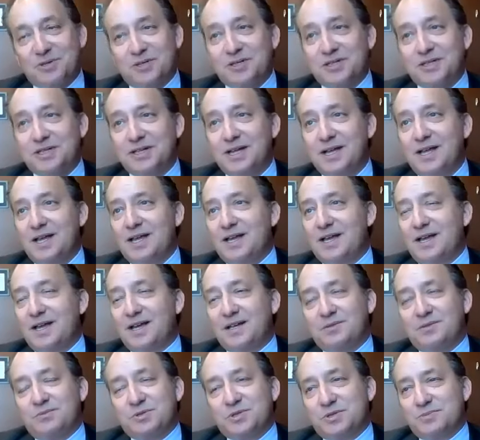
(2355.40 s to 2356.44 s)
work,
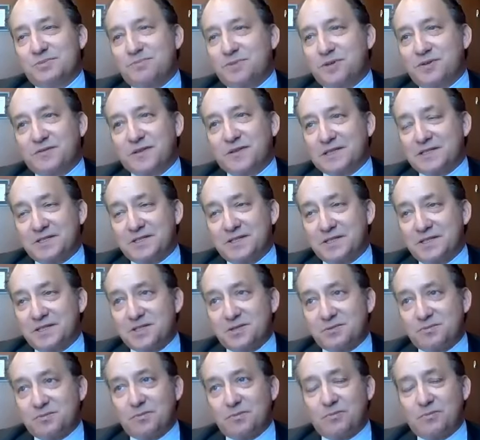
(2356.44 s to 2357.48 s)
and it was a perfectly
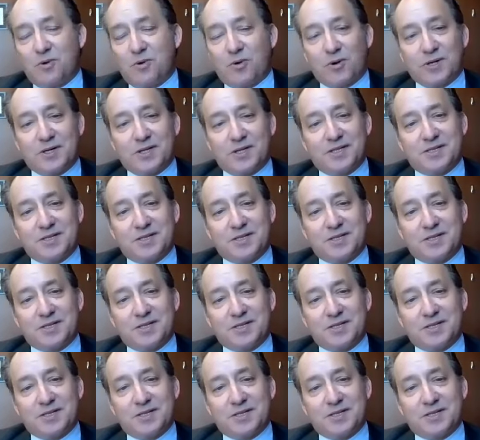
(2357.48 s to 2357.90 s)
decent report,